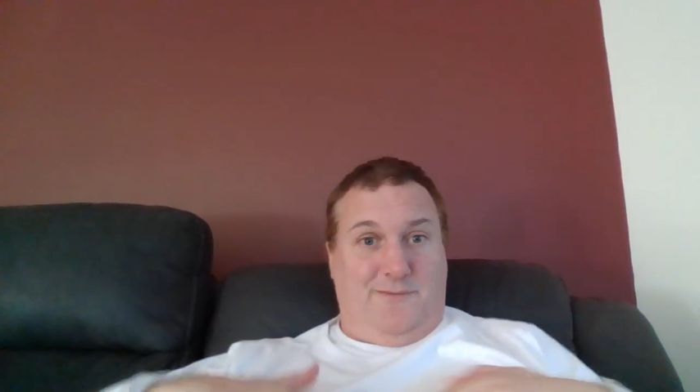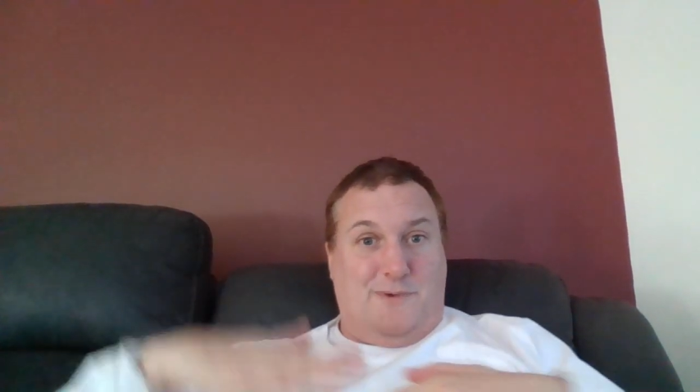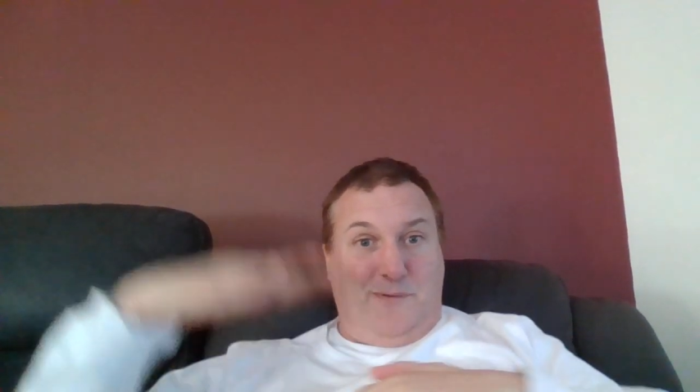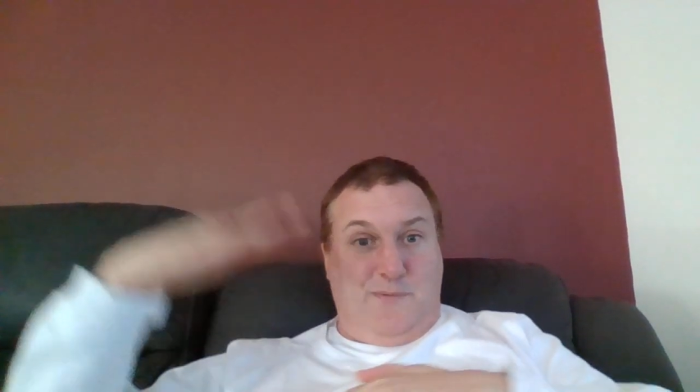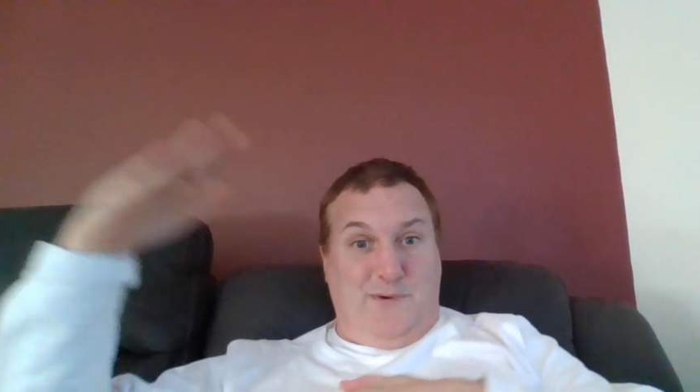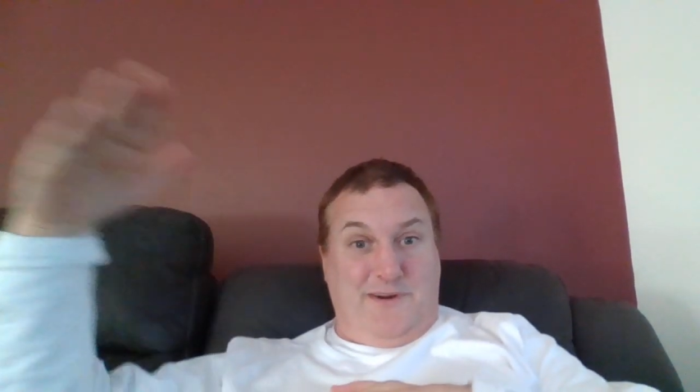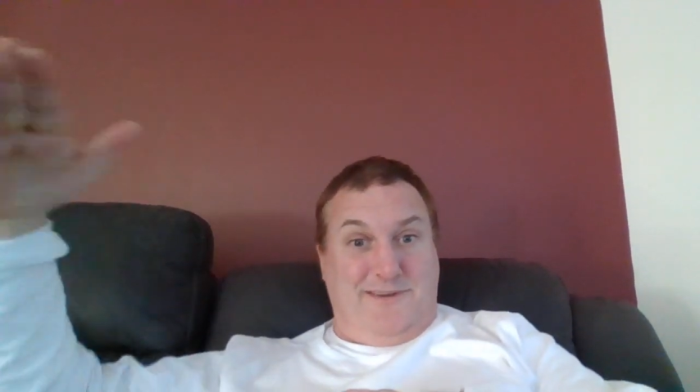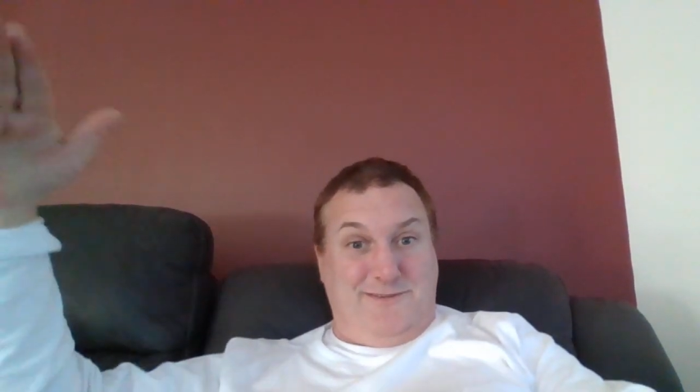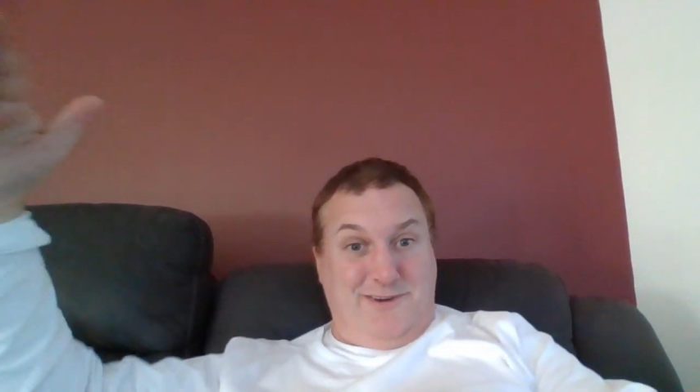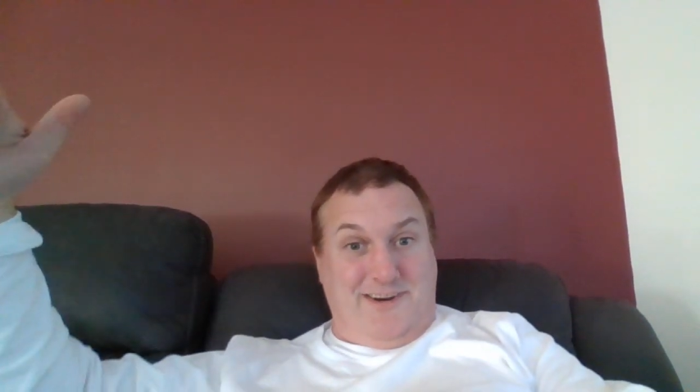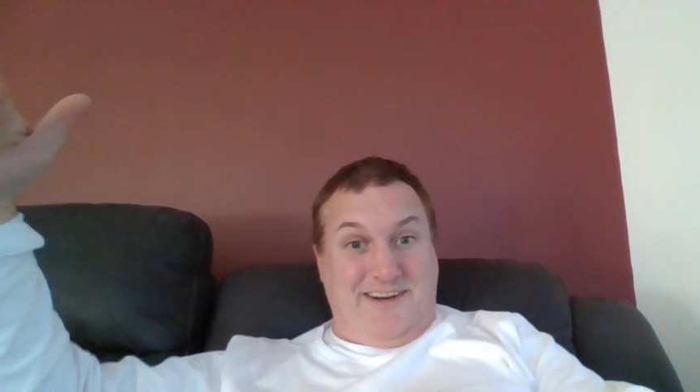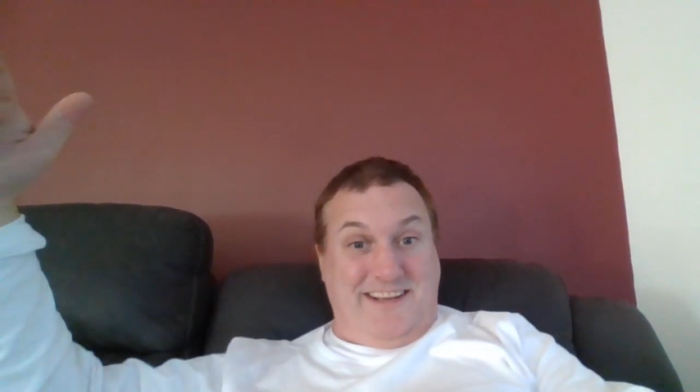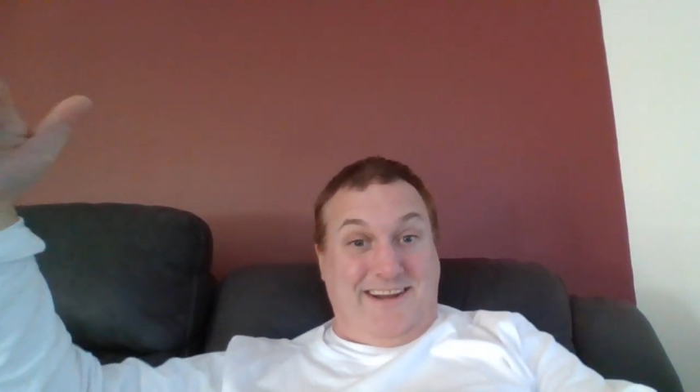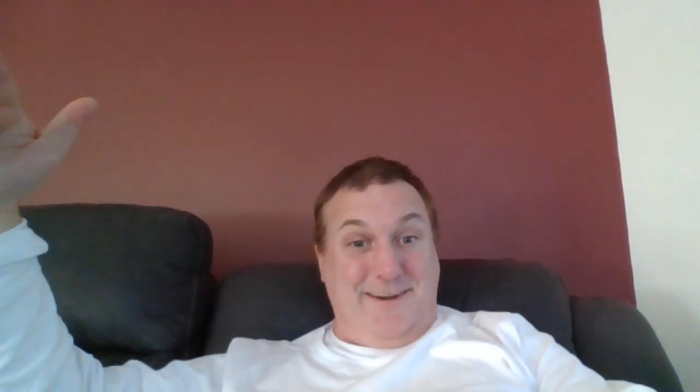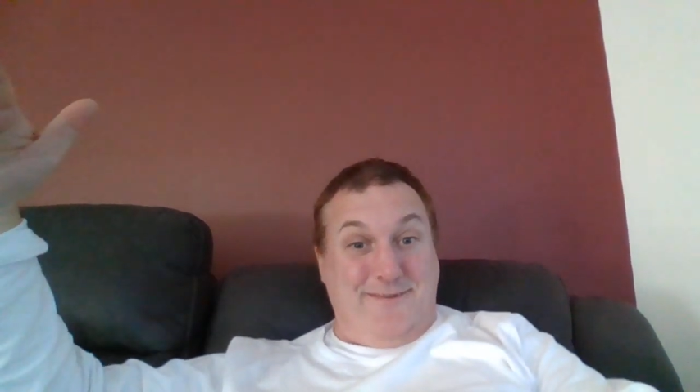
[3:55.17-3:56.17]
We want to
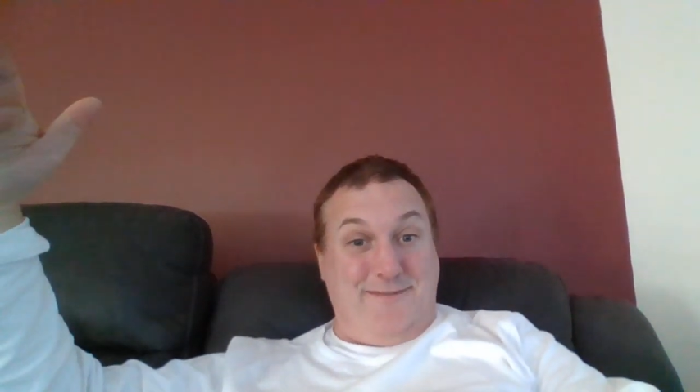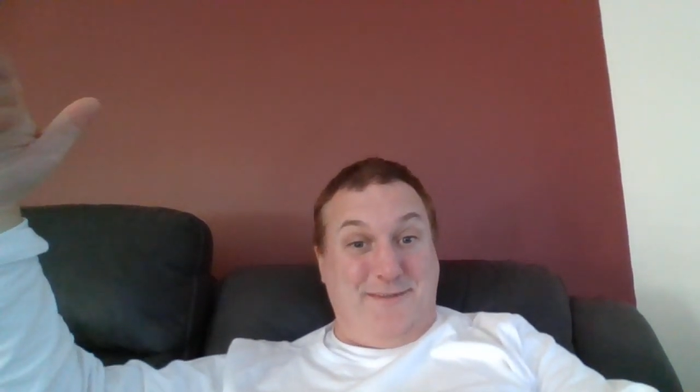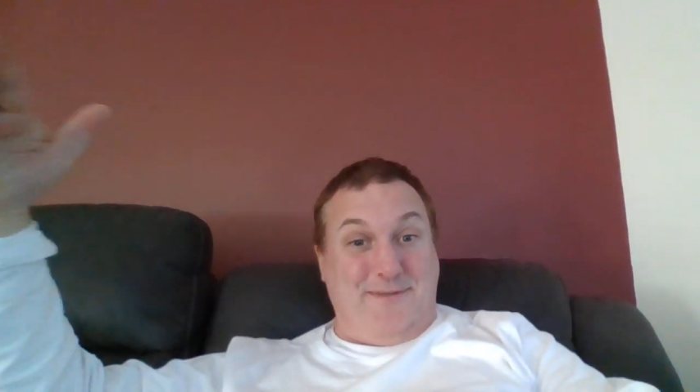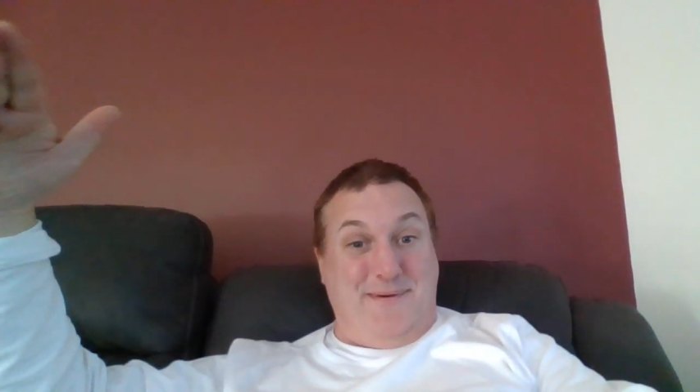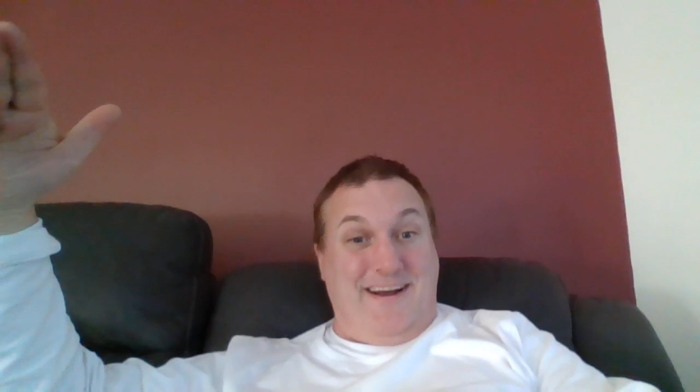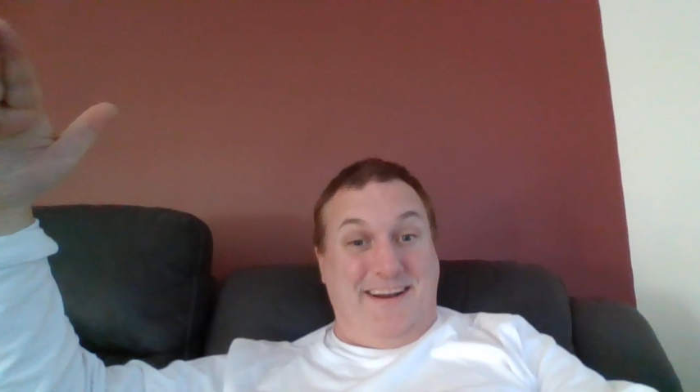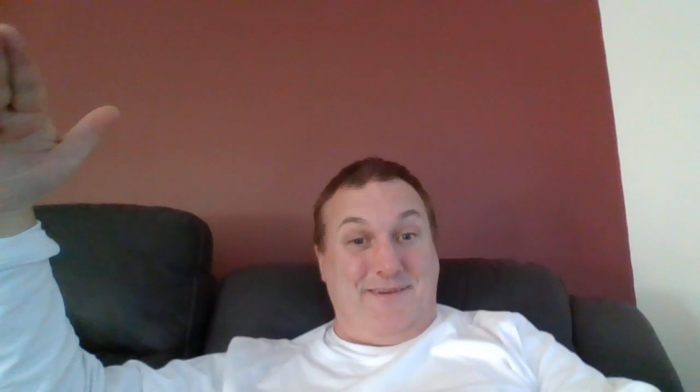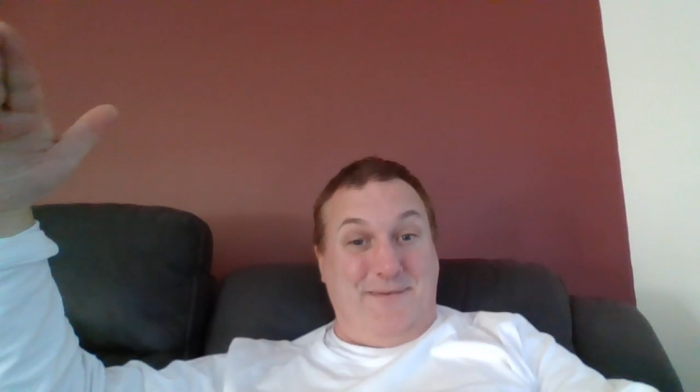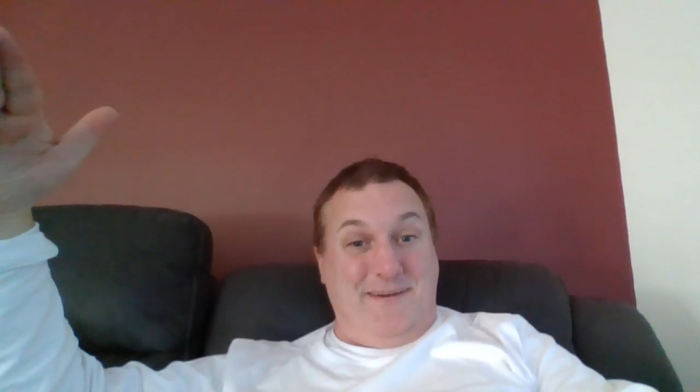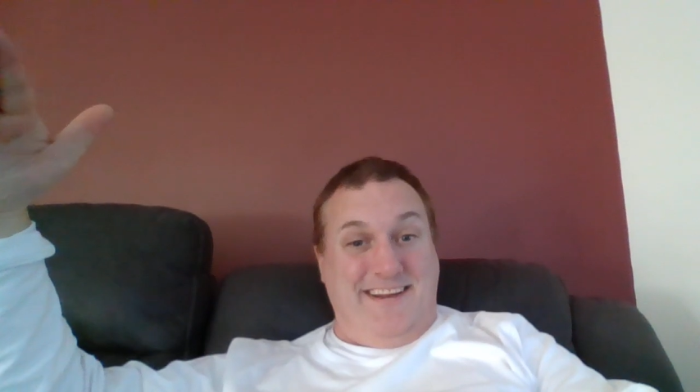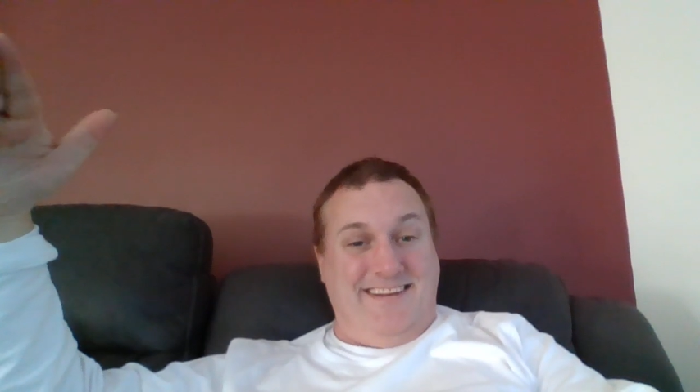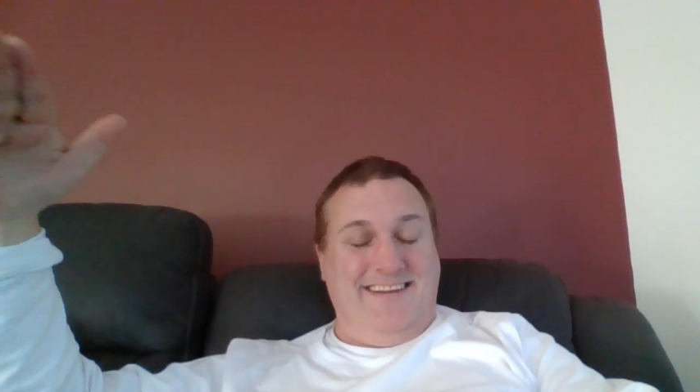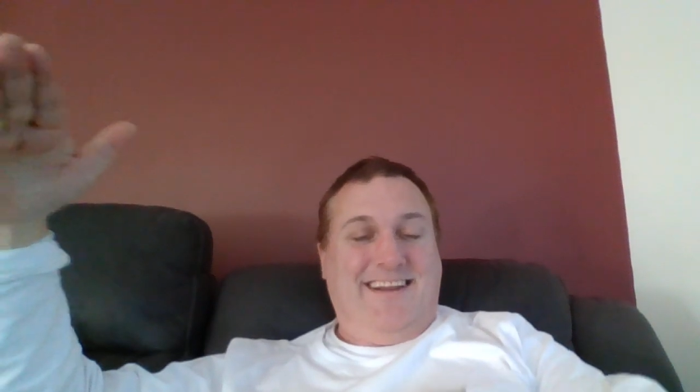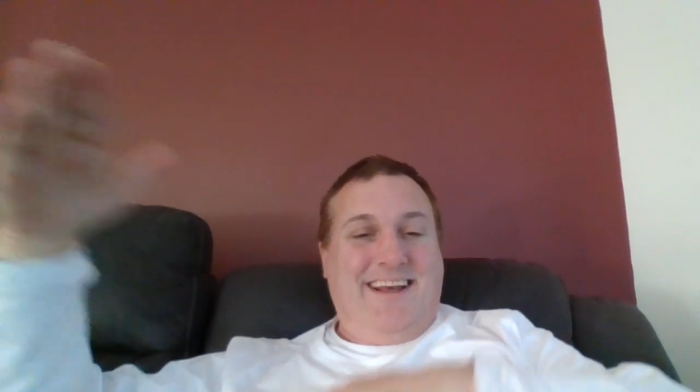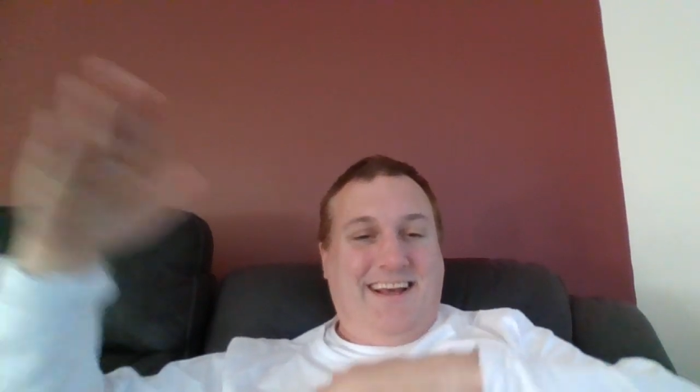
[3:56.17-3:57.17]
try to go for the way to win,